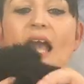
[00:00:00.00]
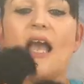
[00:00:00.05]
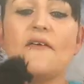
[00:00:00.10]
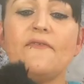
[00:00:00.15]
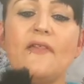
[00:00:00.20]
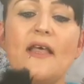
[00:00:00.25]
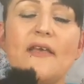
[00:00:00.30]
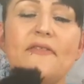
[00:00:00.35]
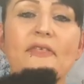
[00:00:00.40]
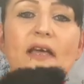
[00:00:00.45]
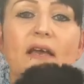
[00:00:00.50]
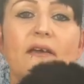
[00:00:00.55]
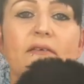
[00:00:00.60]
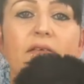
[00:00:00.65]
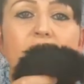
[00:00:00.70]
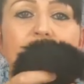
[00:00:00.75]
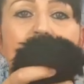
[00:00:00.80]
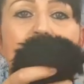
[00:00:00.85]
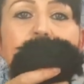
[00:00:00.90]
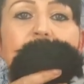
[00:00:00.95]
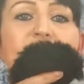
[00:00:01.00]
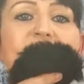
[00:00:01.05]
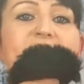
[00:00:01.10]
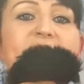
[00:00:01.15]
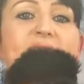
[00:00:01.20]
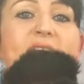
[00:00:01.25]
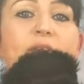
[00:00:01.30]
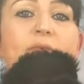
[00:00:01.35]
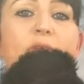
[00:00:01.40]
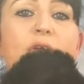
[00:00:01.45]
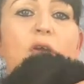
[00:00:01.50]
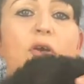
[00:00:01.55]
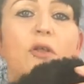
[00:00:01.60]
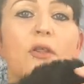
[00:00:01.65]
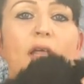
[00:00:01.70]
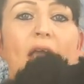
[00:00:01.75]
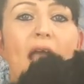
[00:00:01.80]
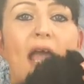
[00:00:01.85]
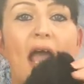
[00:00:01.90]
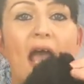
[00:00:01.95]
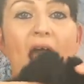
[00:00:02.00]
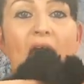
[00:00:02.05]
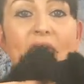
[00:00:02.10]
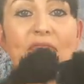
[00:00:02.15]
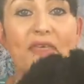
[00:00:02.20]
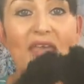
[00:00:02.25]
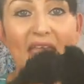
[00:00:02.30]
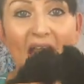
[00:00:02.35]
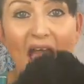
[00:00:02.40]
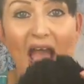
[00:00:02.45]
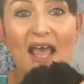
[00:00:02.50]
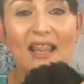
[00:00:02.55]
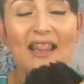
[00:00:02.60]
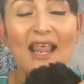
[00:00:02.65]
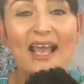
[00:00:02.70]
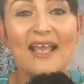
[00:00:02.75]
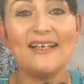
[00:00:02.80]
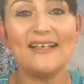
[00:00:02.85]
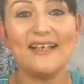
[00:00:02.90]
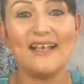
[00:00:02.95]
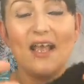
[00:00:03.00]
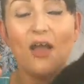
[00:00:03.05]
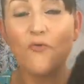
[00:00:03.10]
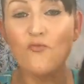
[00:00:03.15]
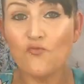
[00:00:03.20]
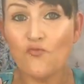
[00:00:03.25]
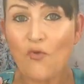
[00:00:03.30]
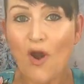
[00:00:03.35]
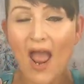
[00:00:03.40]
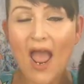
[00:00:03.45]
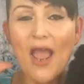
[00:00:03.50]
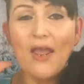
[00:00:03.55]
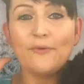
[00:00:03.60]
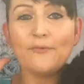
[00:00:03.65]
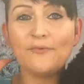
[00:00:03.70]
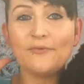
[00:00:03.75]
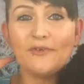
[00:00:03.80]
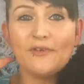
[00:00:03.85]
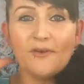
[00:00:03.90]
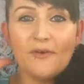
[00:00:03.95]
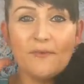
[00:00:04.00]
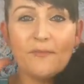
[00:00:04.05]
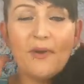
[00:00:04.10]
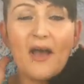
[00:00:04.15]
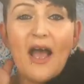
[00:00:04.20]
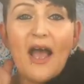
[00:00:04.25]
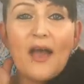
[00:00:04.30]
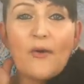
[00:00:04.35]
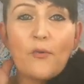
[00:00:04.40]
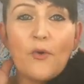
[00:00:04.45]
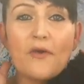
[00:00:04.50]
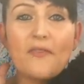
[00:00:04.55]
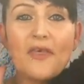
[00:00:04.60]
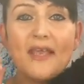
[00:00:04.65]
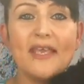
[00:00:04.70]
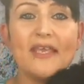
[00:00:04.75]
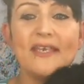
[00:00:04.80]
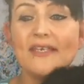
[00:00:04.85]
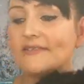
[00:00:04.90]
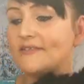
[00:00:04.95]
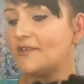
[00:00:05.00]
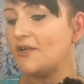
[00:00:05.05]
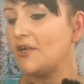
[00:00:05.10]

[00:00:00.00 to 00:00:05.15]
have like that, that material and they are like a round part where the ears